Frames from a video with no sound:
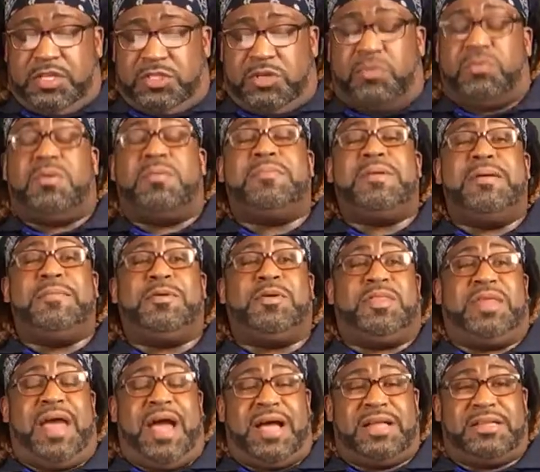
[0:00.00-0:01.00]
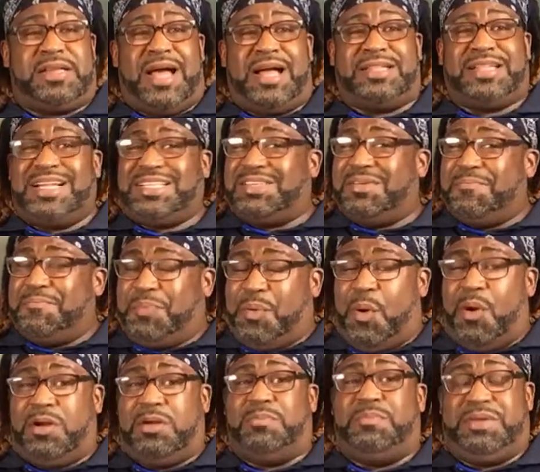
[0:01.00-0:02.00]
So remember that. That's
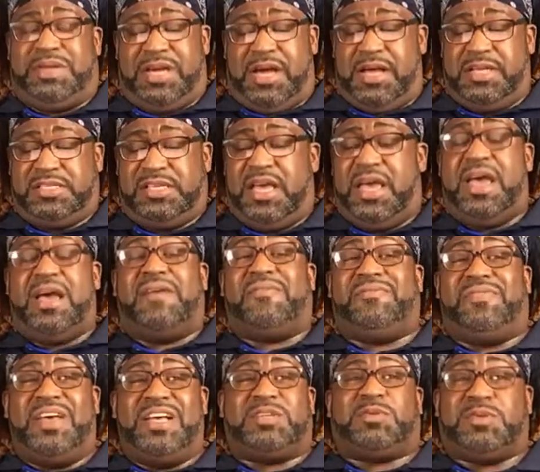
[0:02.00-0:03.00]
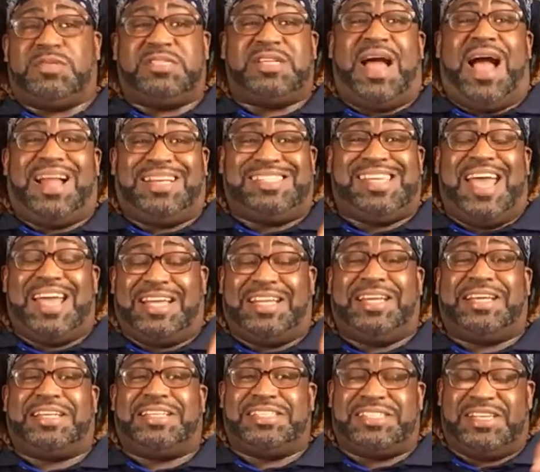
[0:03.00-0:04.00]
important because this was not taken
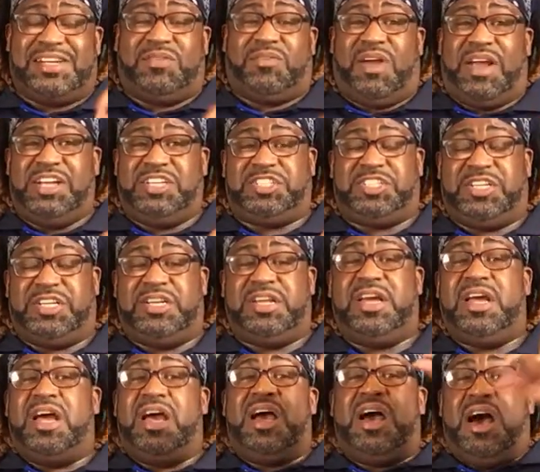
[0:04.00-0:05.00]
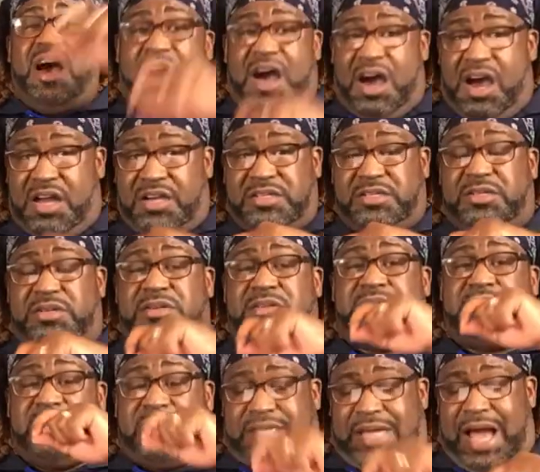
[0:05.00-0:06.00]
into consideration under
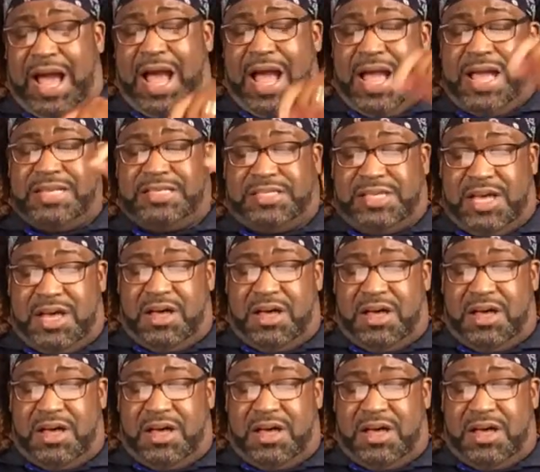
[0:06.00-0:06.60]
the guise